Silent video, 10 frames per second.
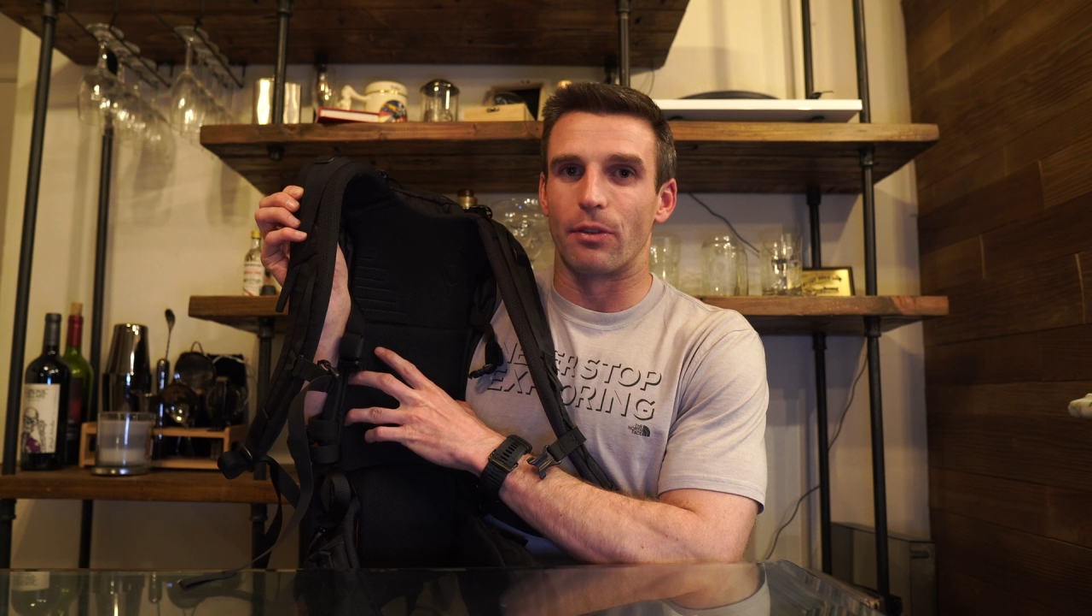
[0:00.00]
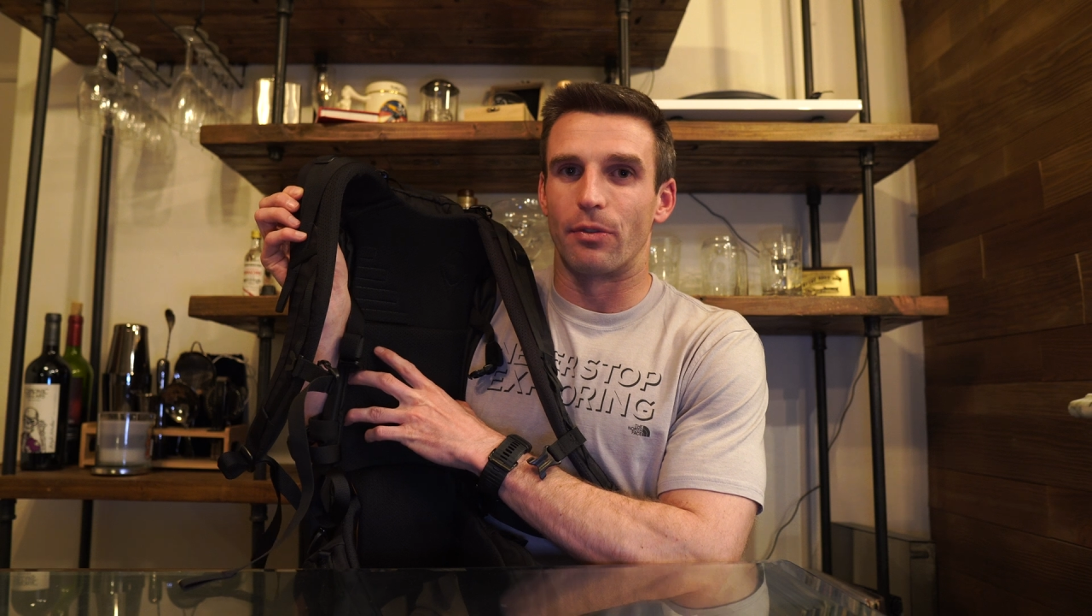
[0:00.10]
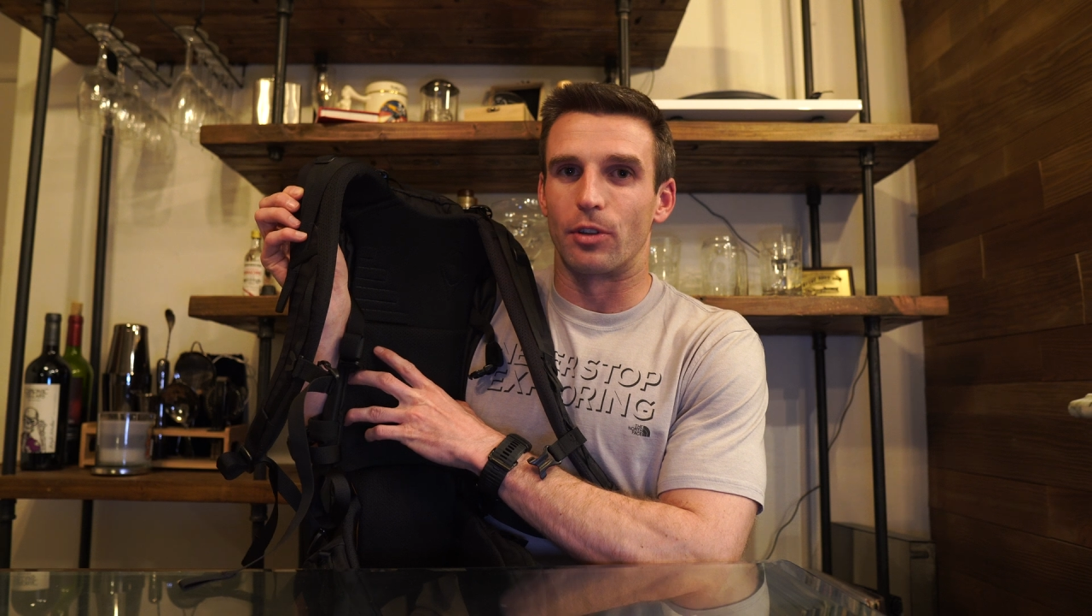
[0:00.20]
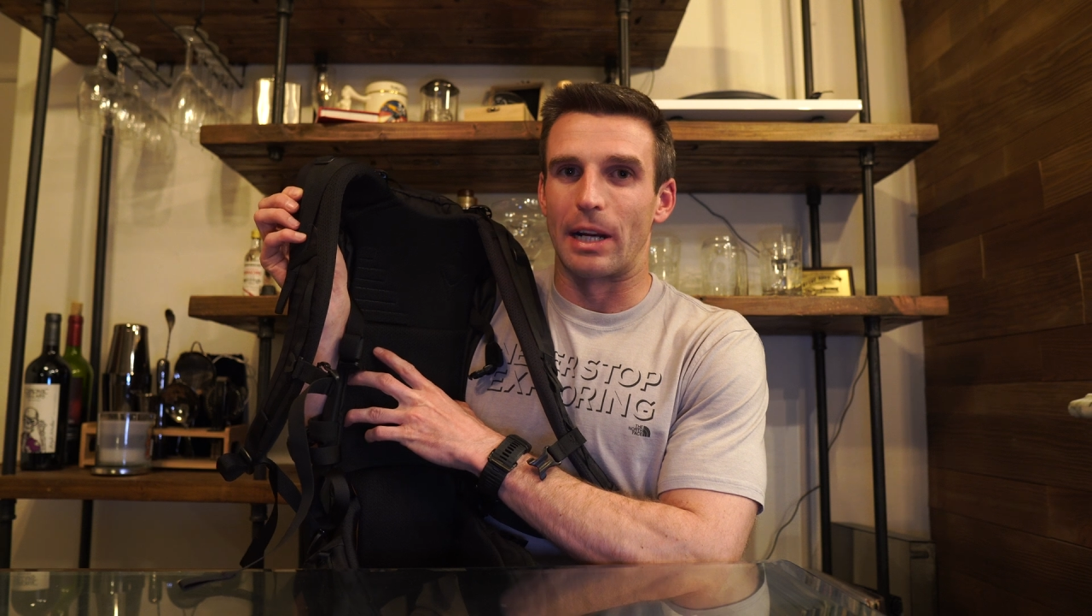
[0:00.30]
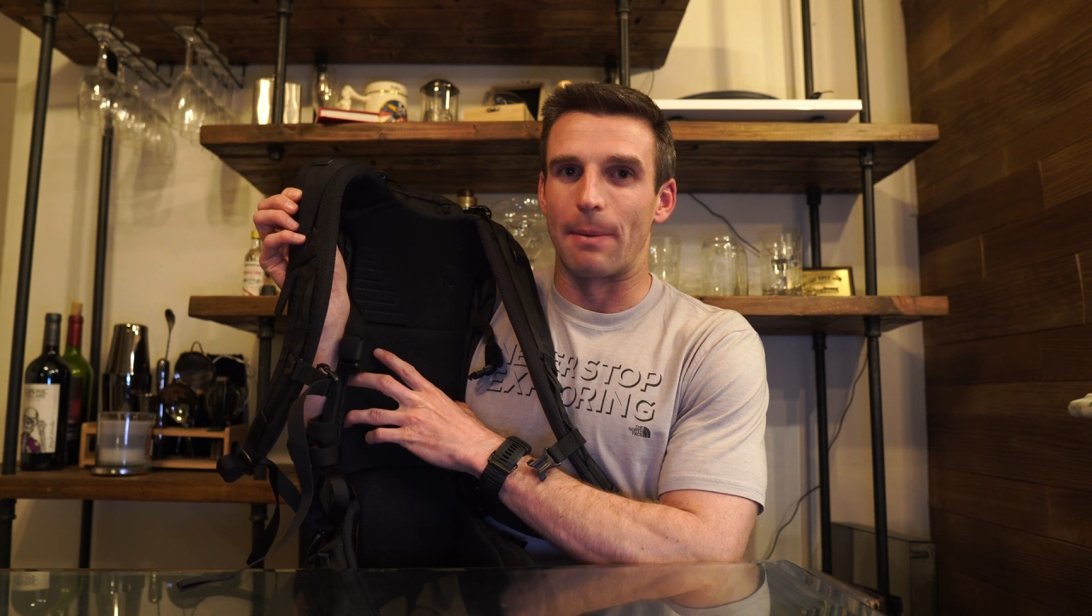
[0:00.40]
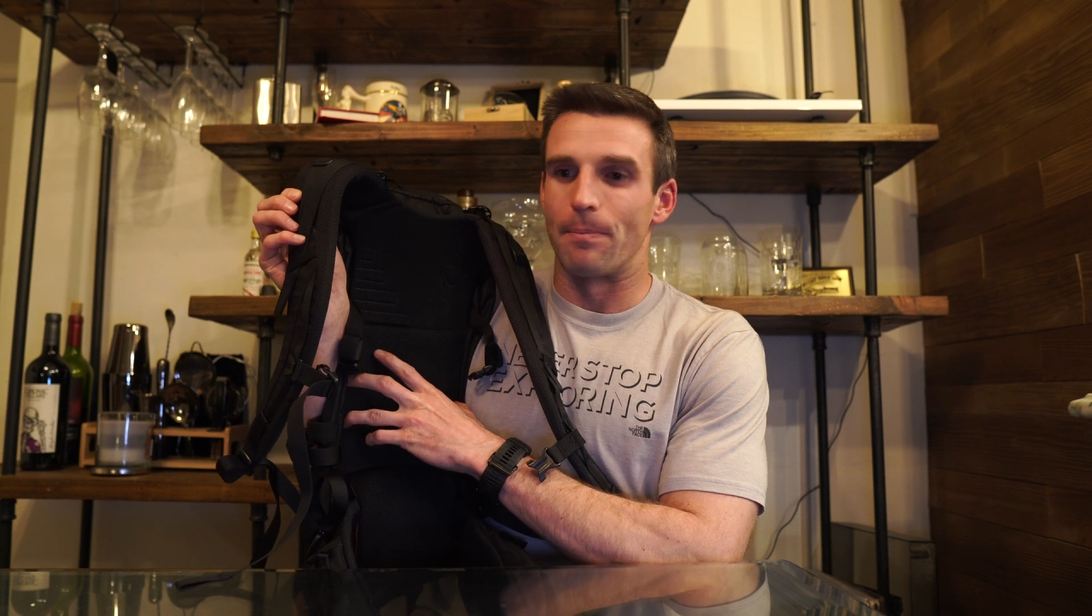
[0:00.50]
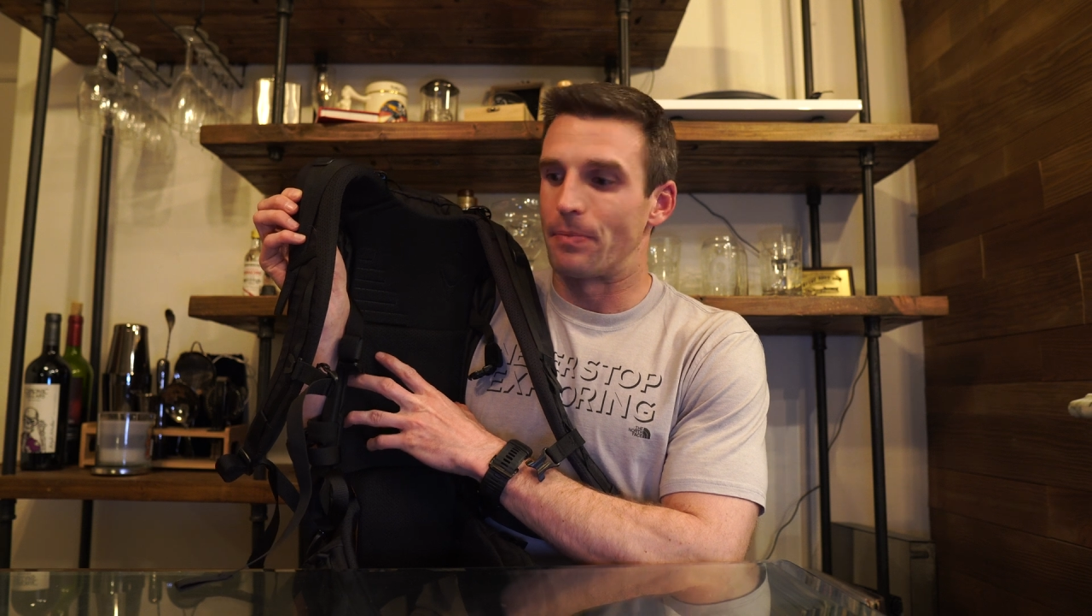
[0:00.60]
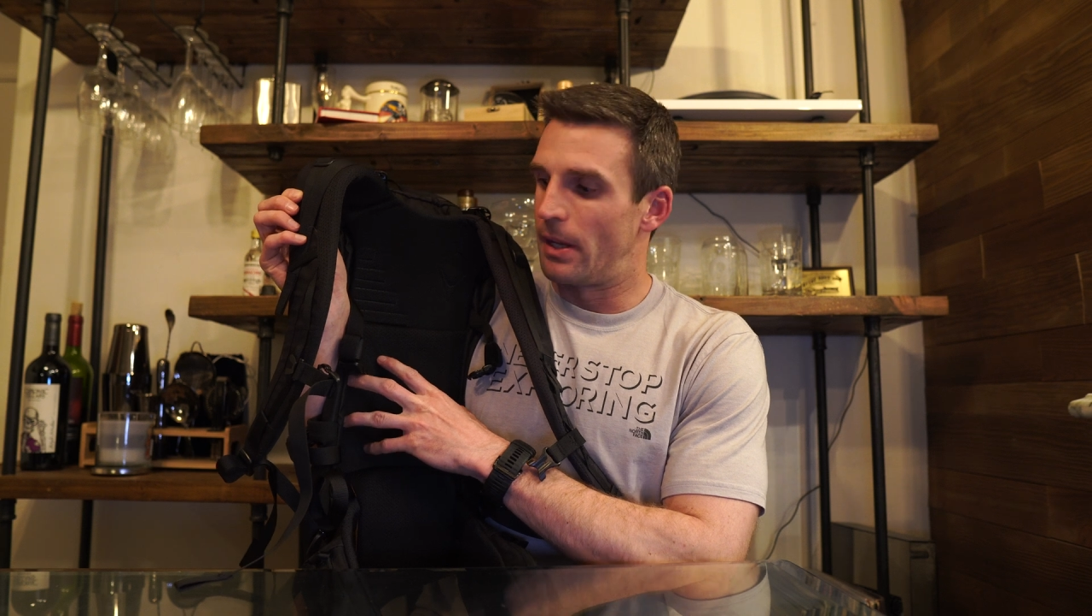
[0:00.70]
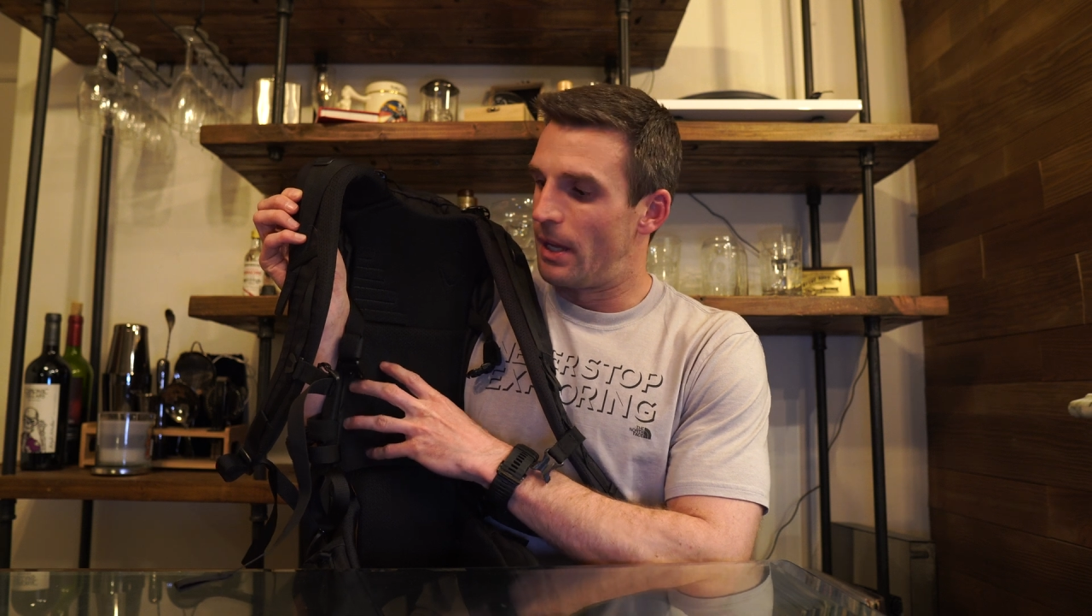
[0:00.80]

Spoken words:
frame